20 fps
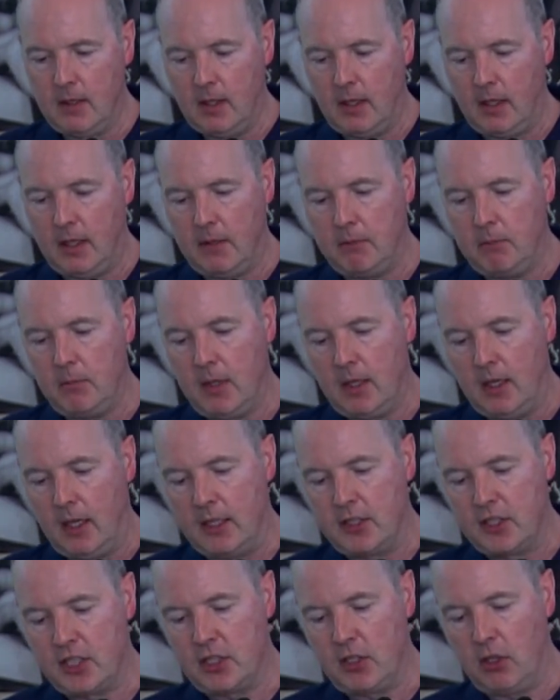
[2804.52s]

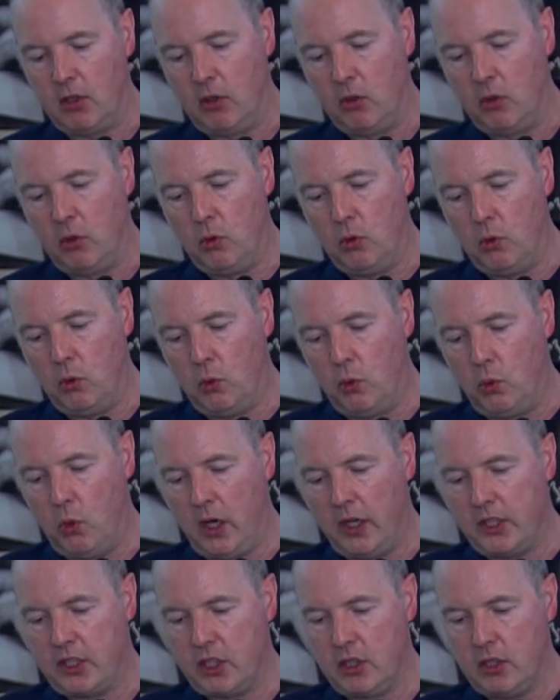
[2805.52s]
And so
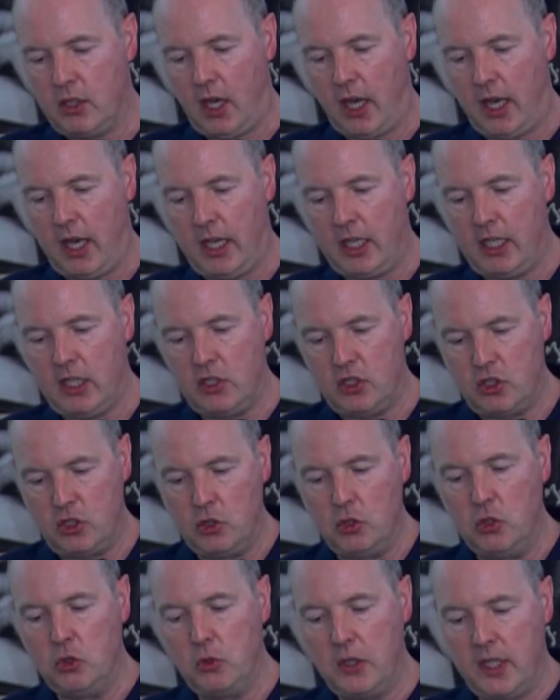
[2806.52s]
what I
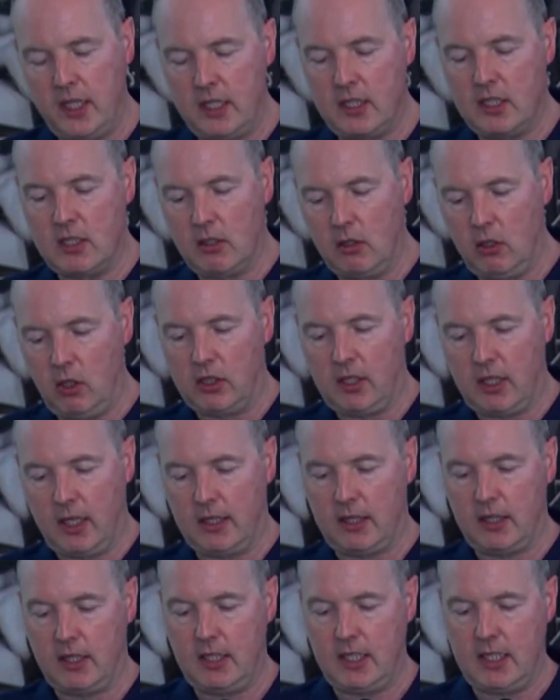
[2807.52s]
do is look
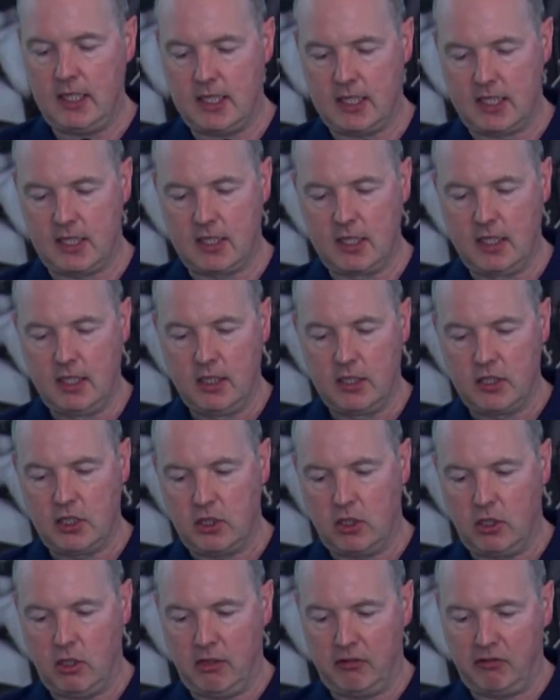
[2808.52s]
at these
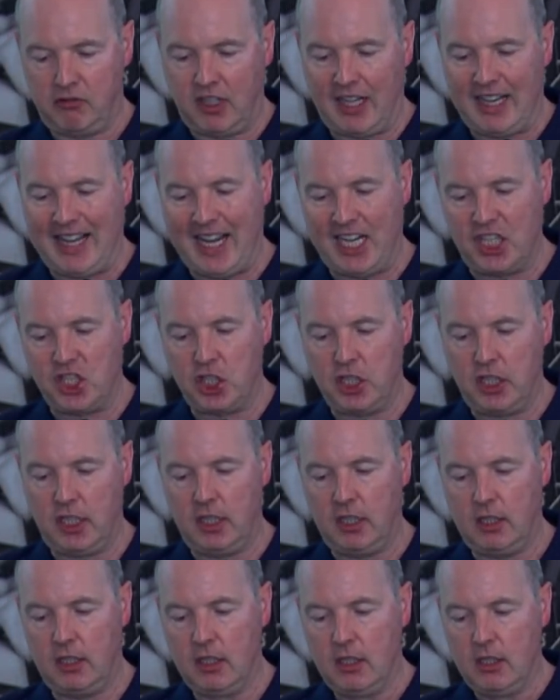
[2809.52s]
sort of
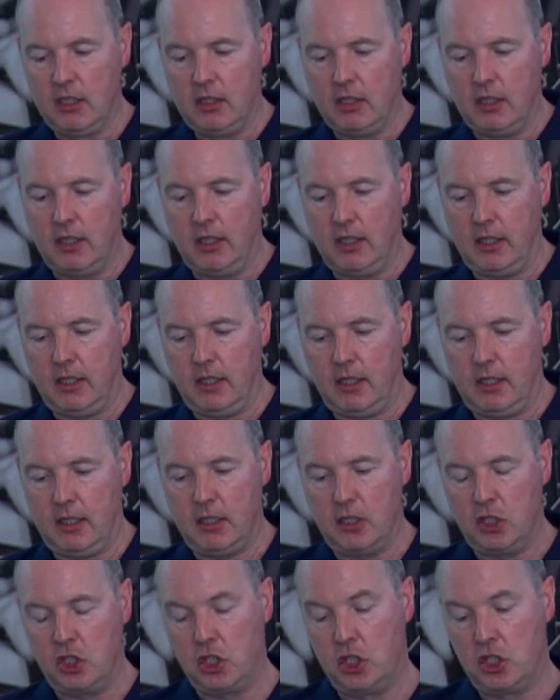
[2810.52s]
clashing,
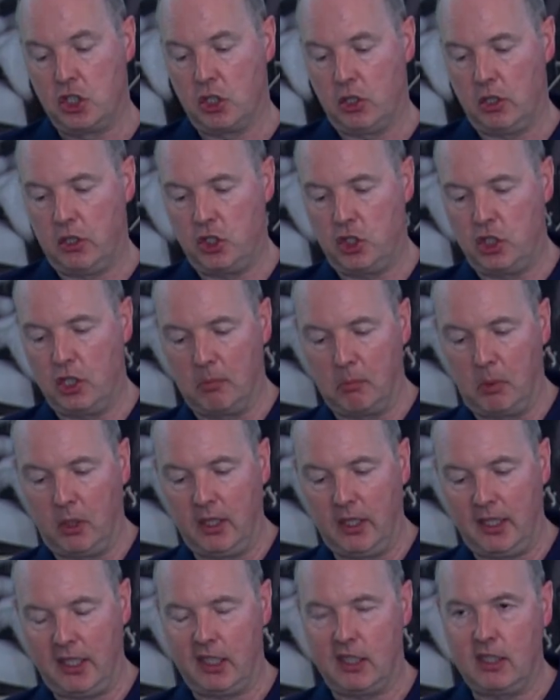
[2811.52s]
the sort of
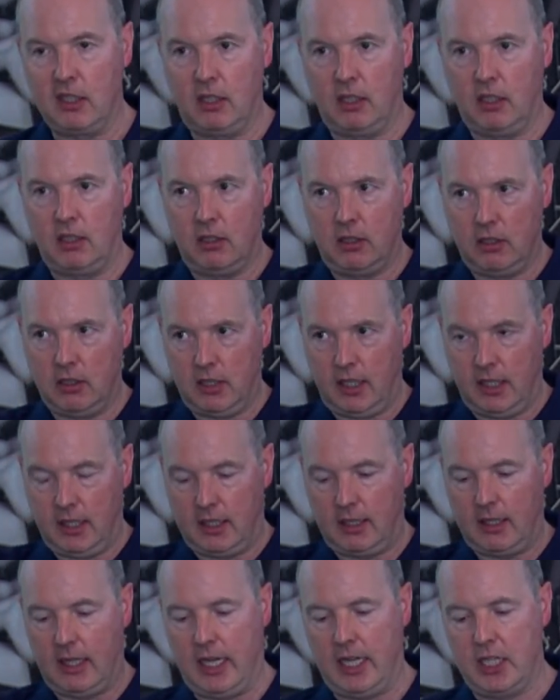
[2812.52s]
geopolitical
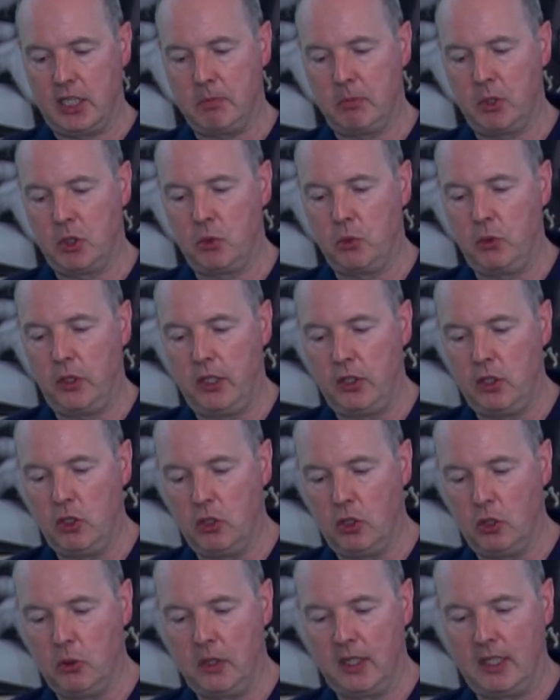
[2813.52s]
clash between
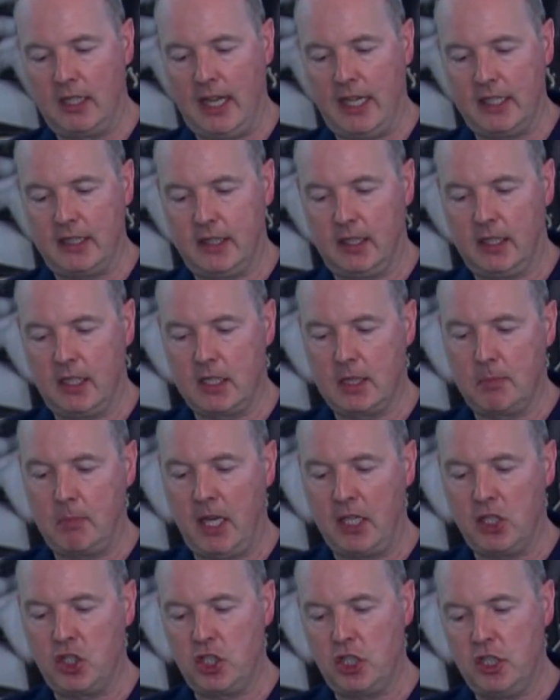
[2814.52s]
Euro-Atlantic
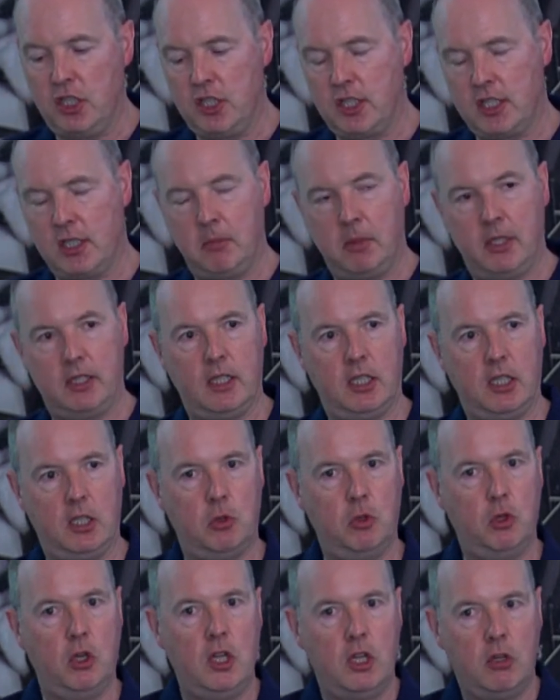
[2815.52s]
expansionism and
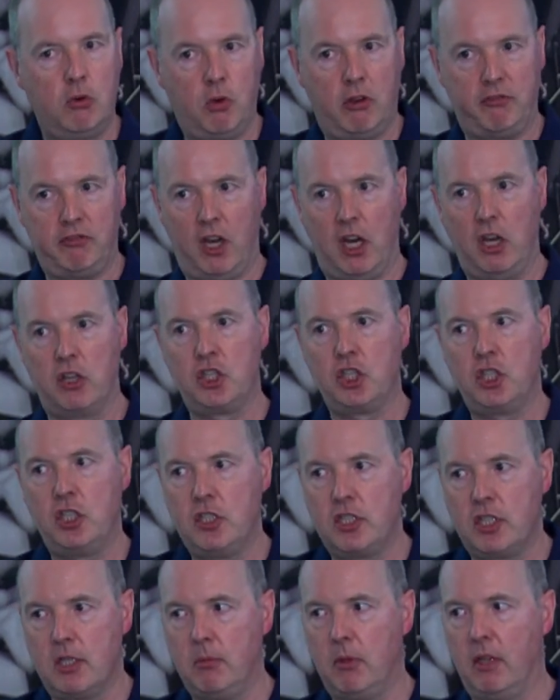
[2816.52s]
the
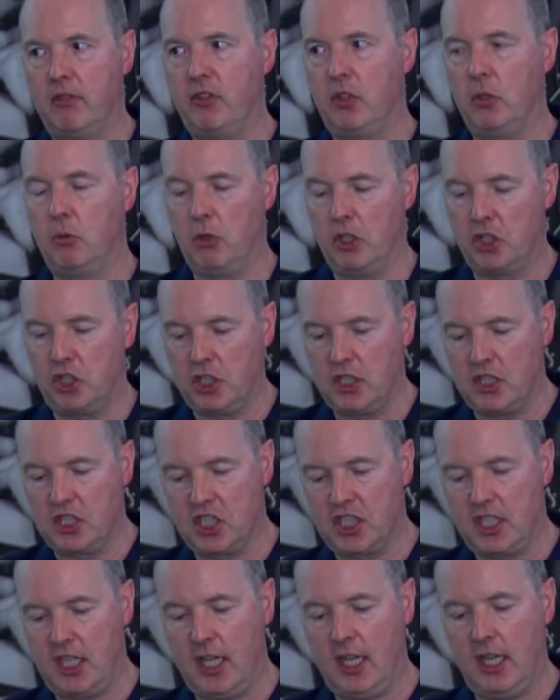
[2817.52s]
revanchism of the Russian
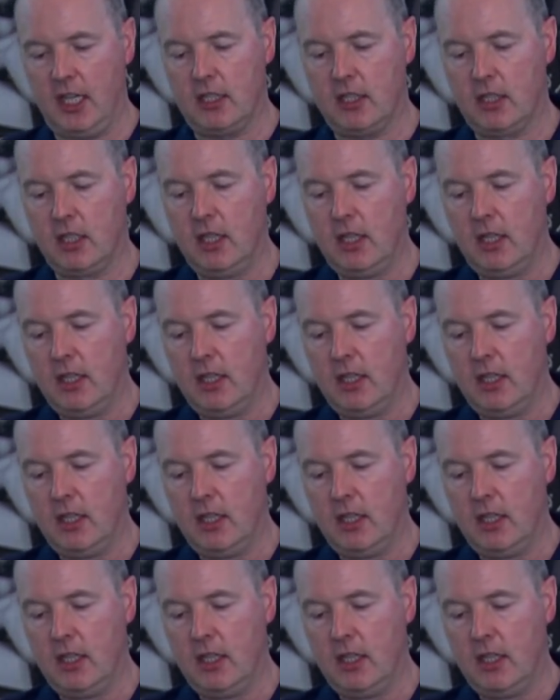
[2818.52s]
state,